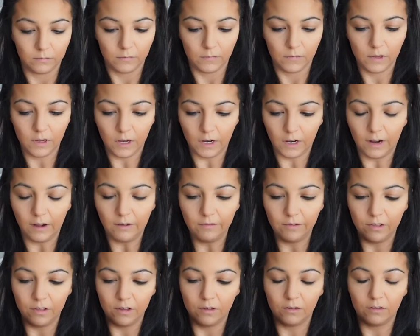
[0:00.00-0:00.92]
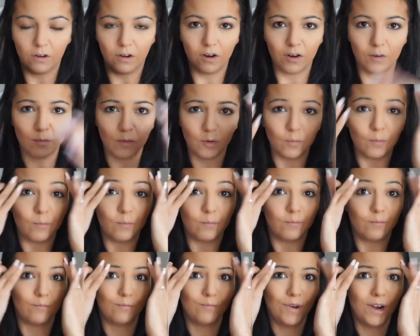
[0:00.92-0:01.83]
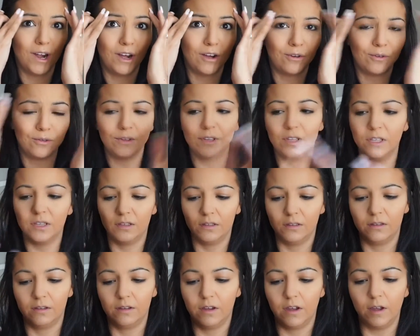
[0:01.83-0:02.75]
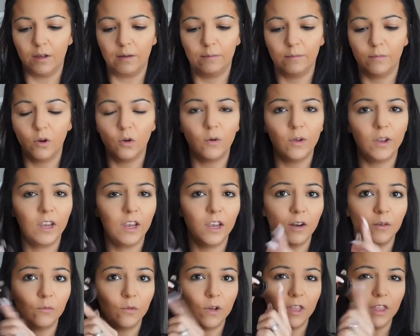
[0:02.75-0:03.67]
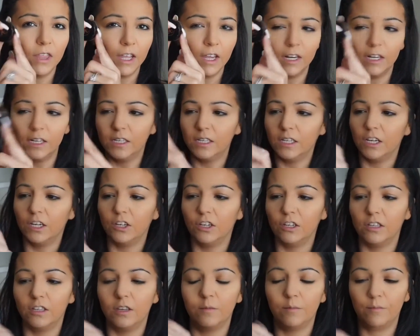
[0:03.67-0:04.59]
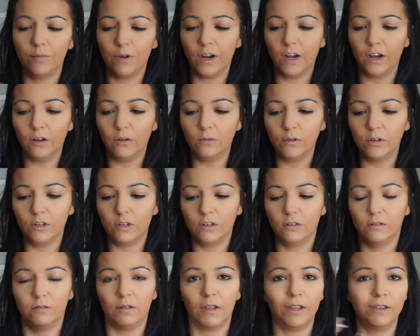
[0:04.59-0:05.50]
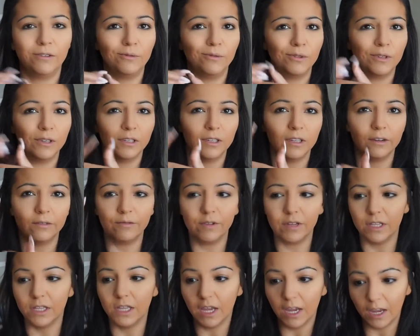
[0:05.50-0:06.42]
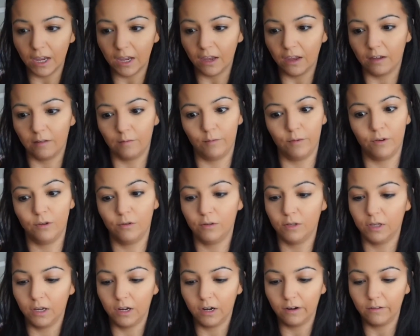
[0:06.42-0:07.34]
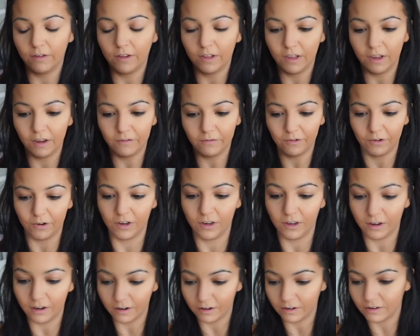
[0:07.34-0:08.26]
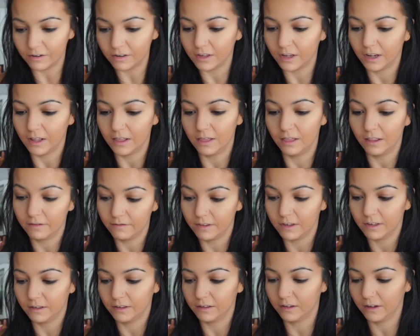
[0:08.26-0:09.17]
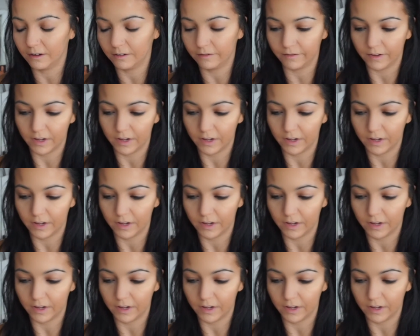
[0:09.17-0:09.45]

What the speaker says: Okay, now for these horrible brows, I'm going in with Anastasia Dip Brow, which is, I use this every day. I've been using it every day for years. I love this stuff.